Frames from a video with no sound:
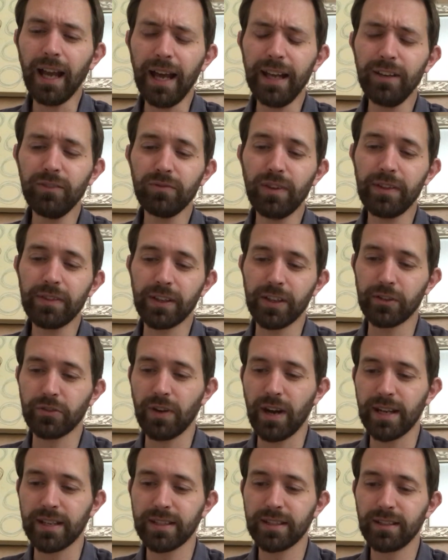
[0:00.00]
Anna read the
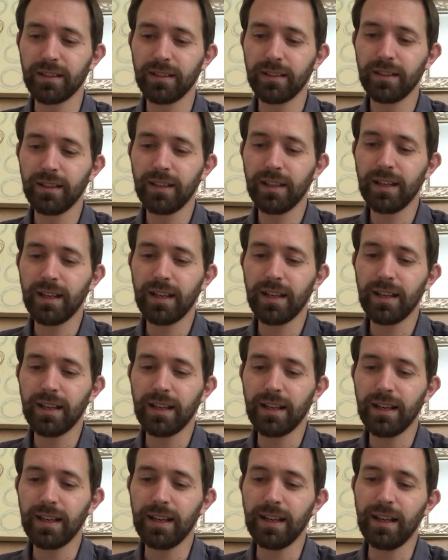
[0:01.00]
address
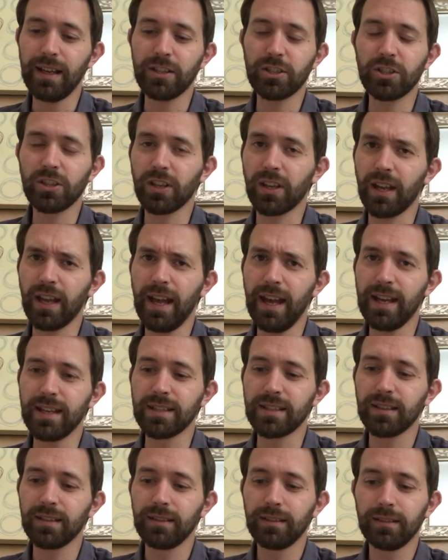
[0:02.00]
and shook her head.